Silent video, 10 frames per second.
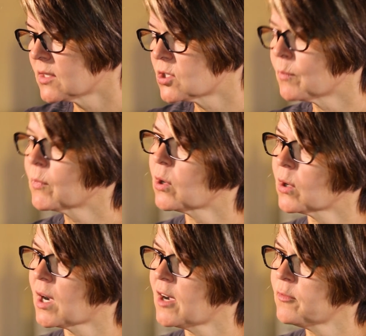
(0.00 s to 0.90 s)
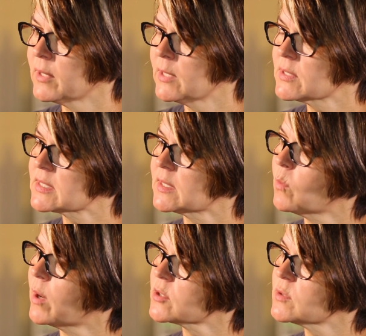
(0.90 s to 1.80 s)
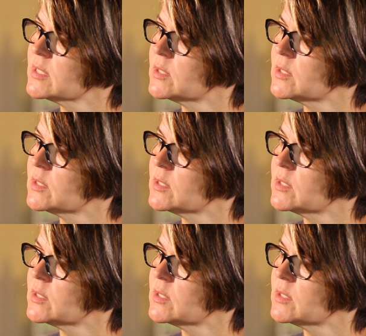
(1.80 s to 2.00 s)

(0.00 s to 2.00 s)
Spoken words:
Jim Kirchhoff when he was still at Water Street